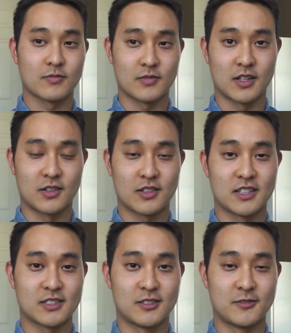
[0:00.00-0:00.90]
Yeah, okay,
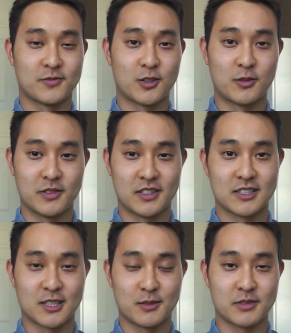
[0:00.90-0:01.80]
so hopefully
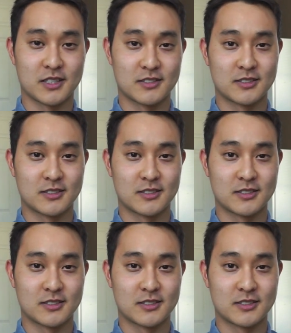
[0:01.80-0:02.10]
this helps answer